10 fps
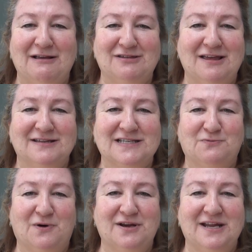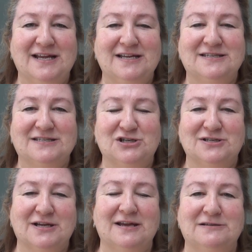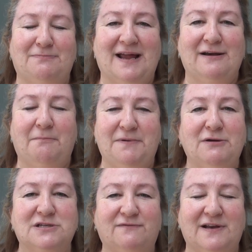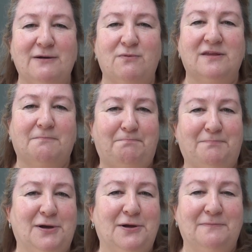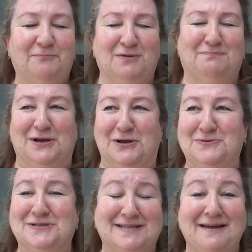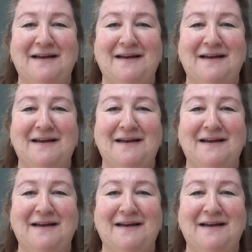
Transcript: I think this one is just going to blend beautifully with blue, with blues.